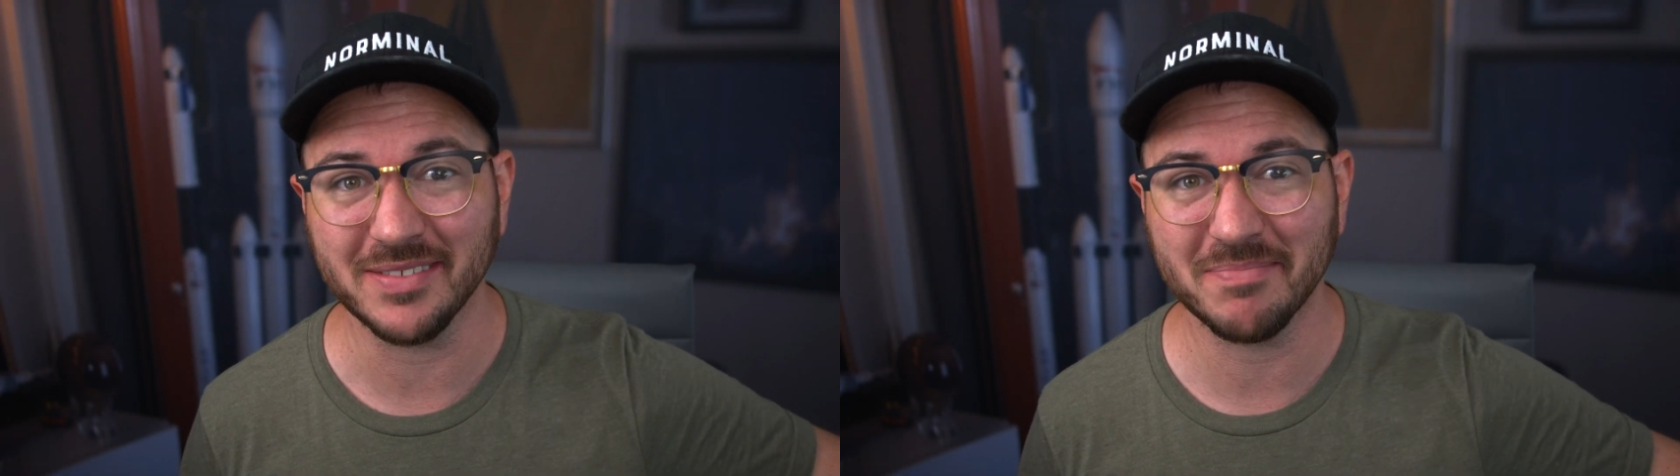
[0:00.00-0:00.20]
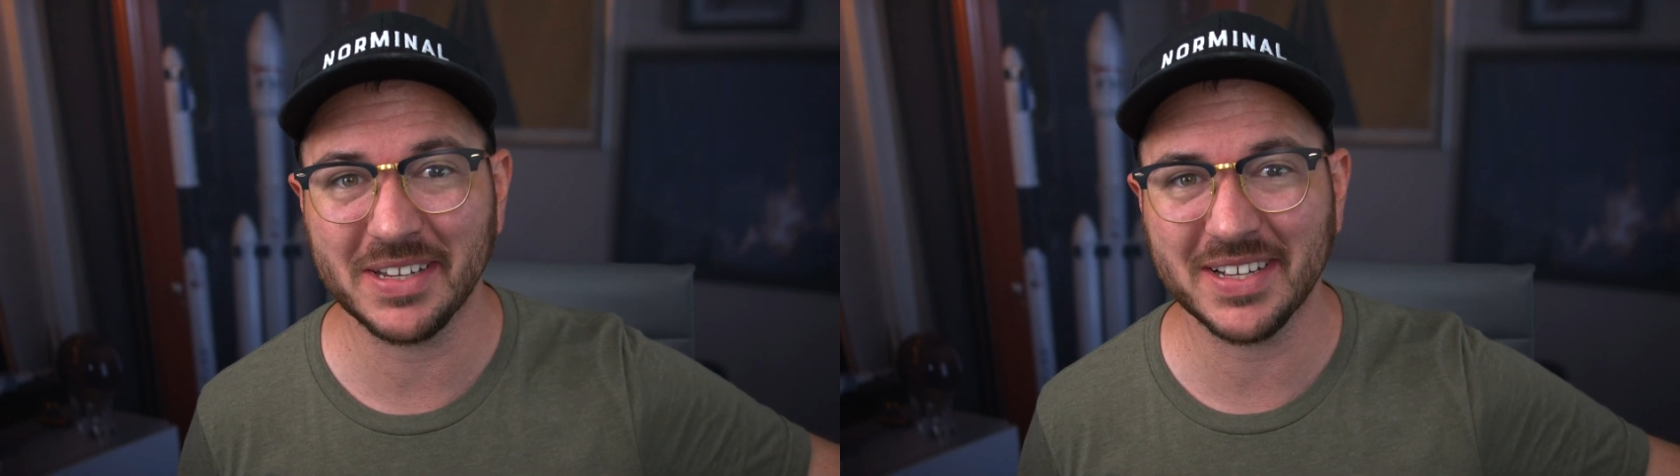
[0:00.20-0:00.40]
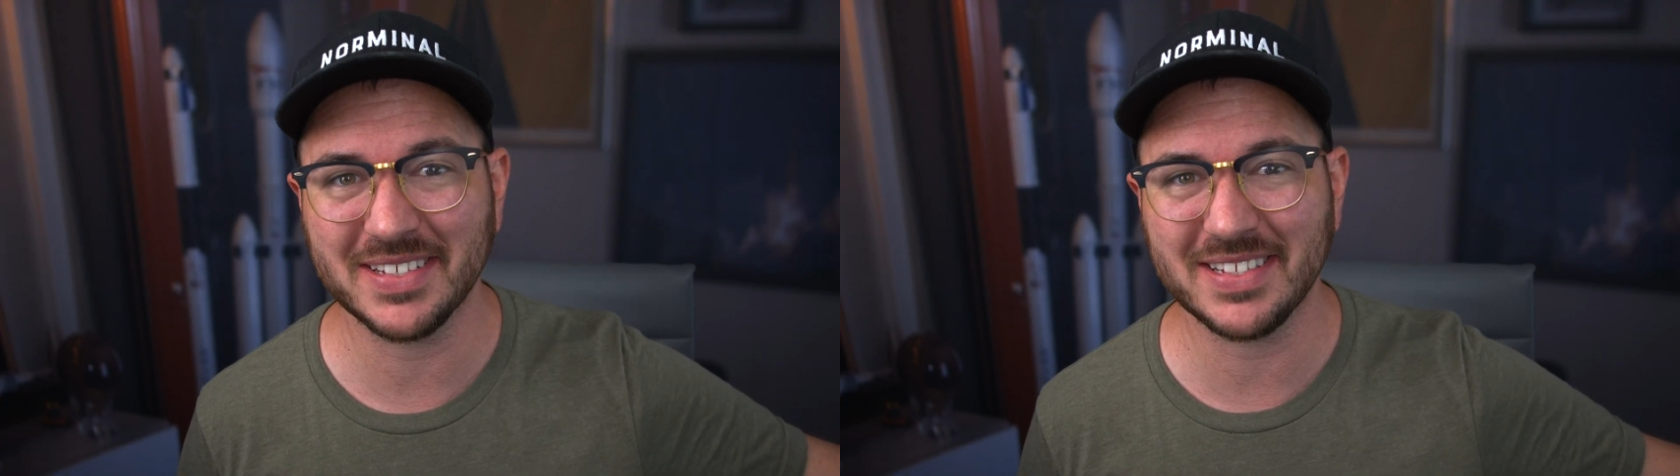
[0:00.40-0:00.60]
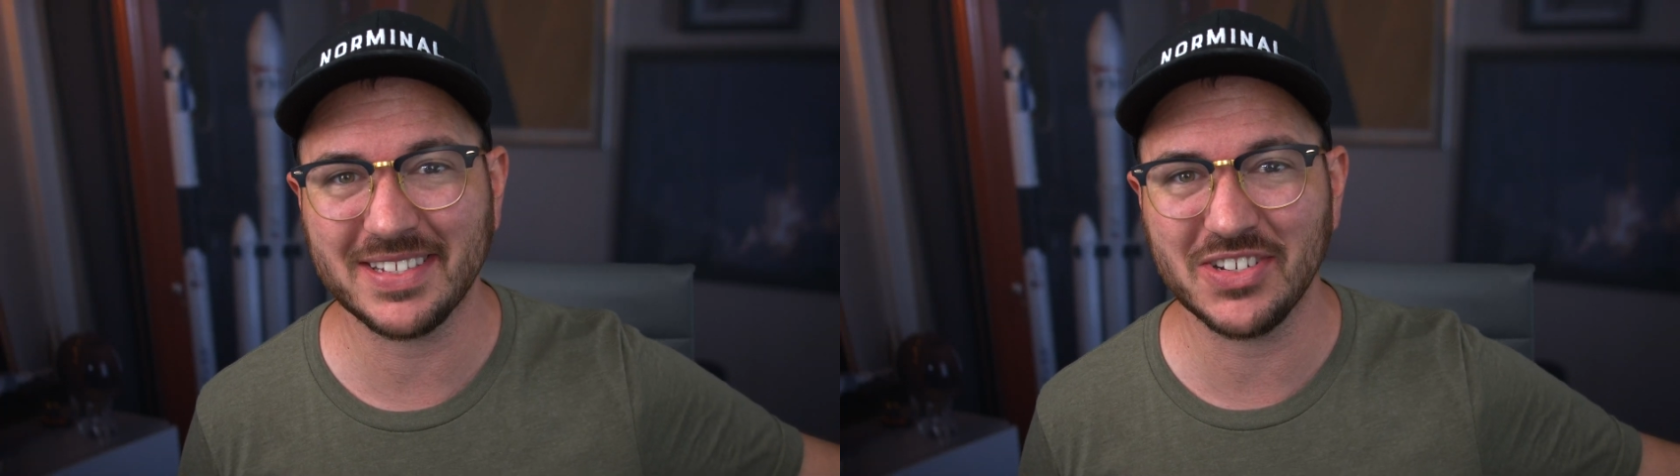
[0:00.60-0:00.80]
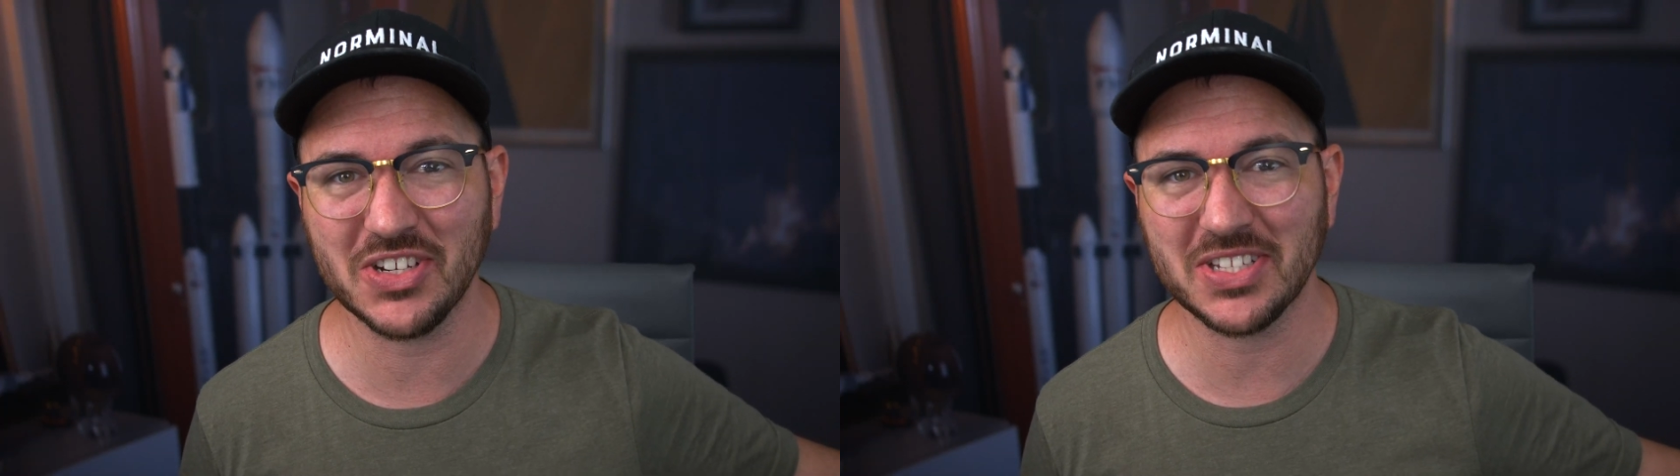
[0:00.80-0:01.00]
because it's
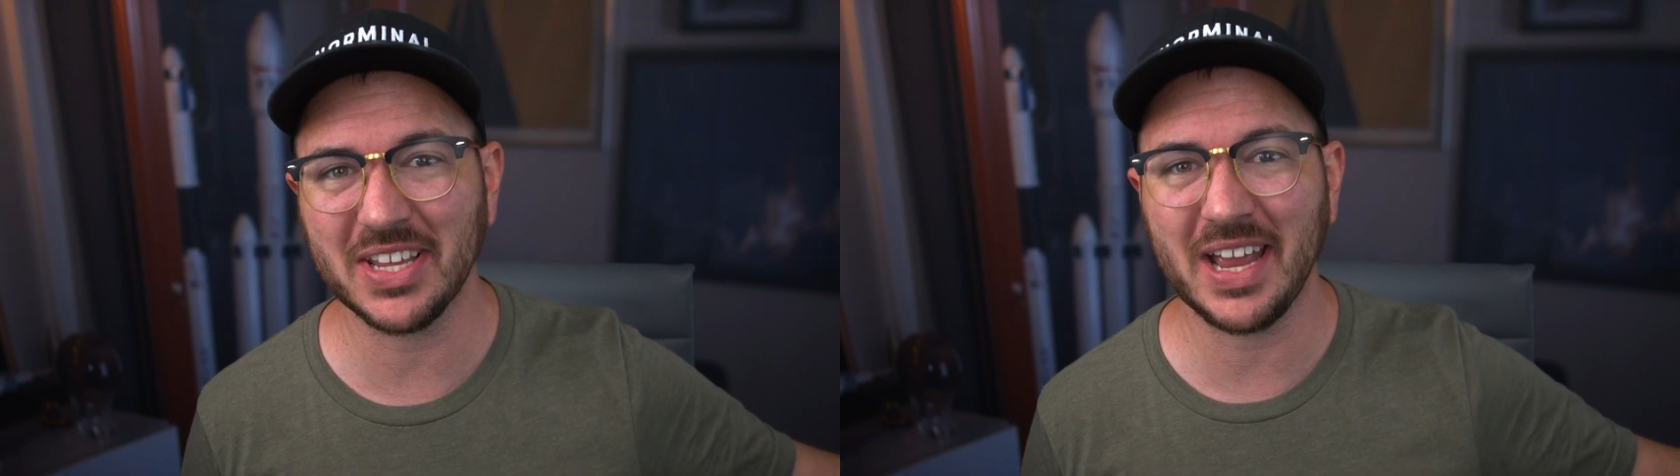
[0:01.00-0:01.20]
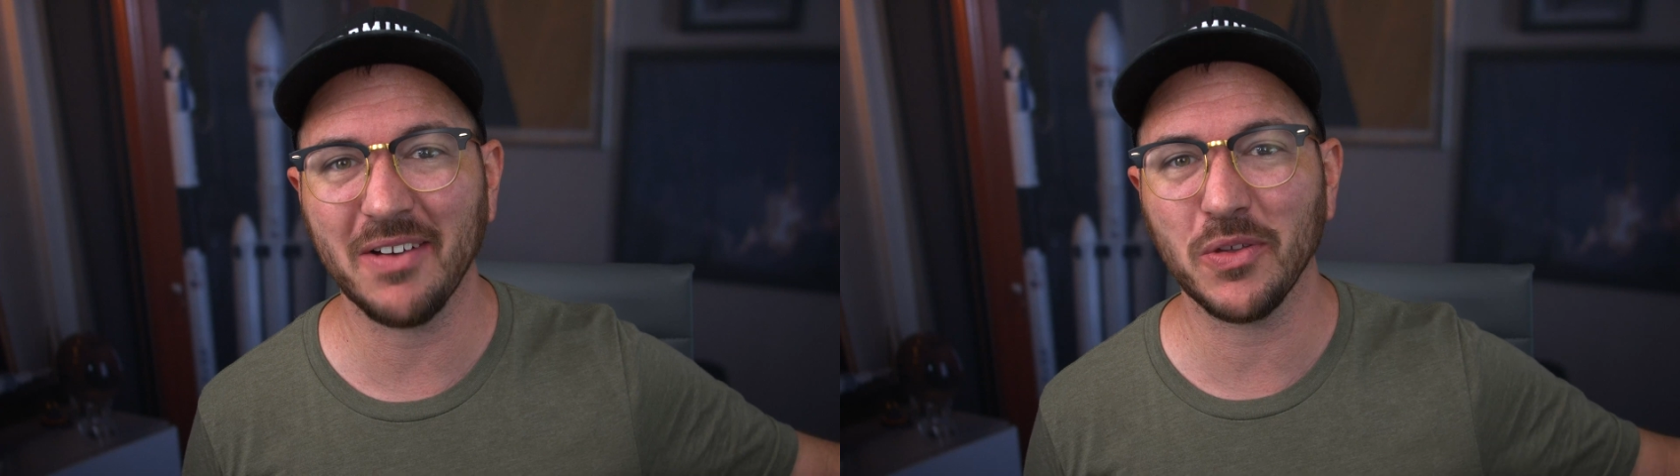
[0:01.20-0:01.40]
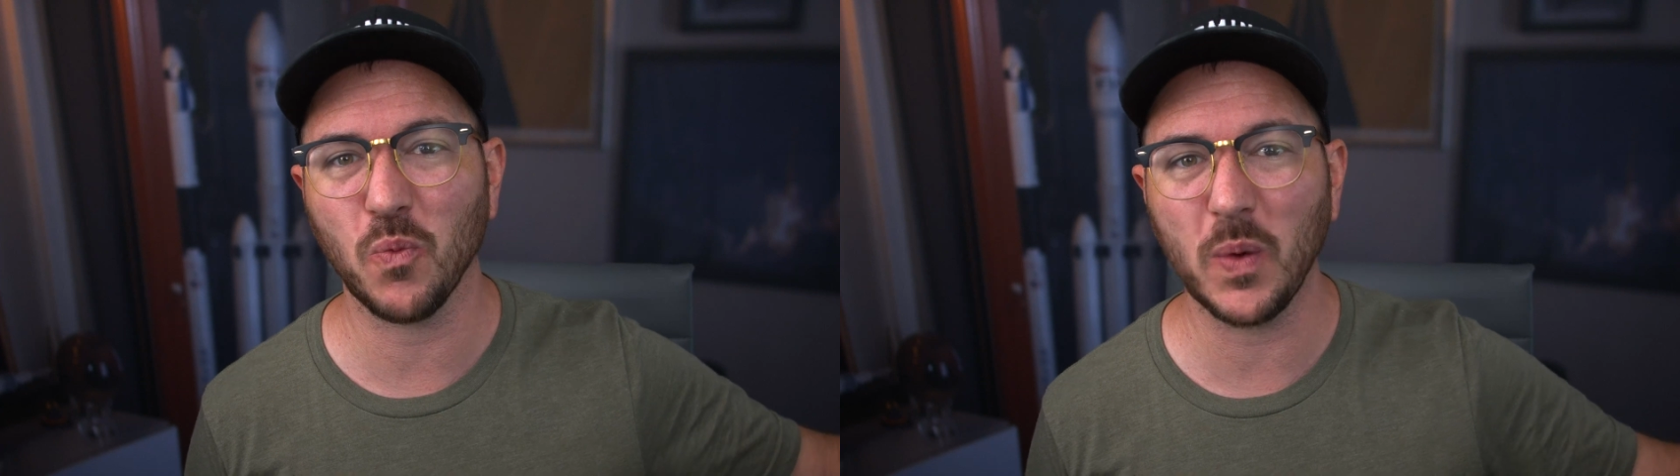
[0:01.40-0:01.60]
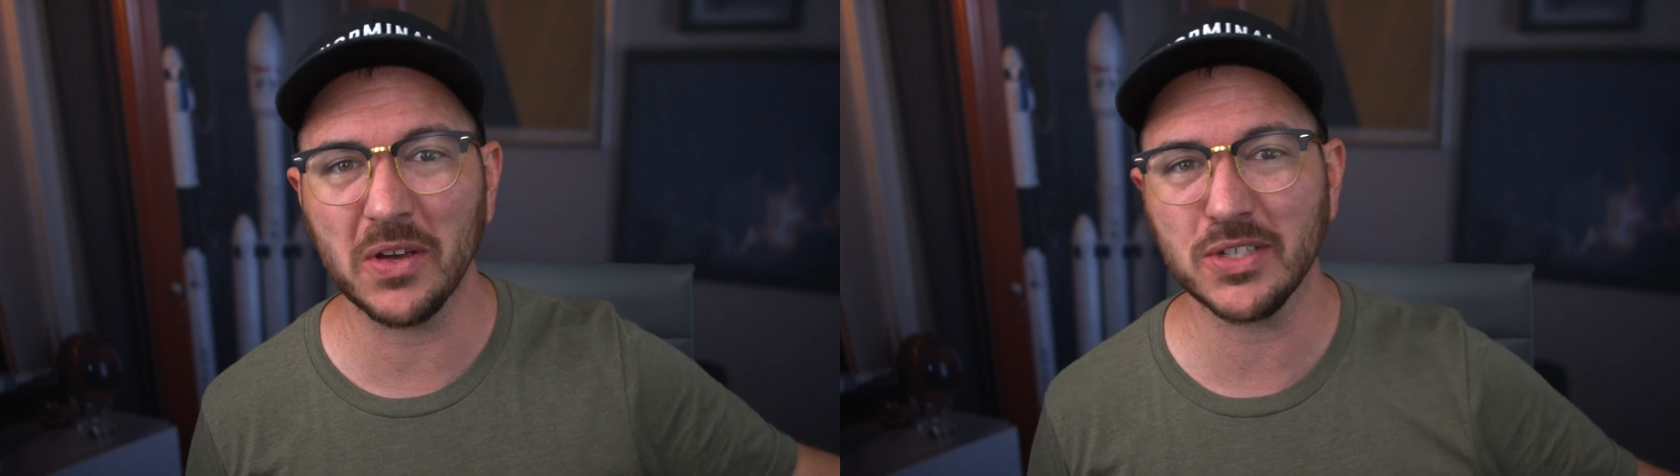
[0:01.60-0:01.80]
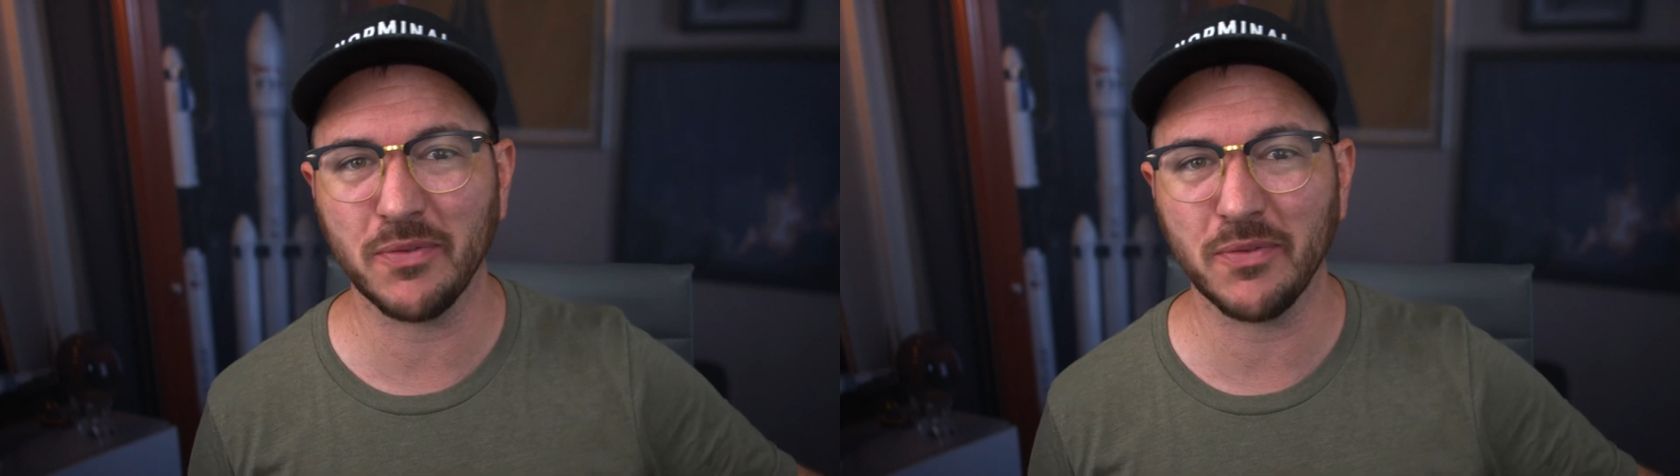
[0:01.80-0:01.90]
just like how the wheels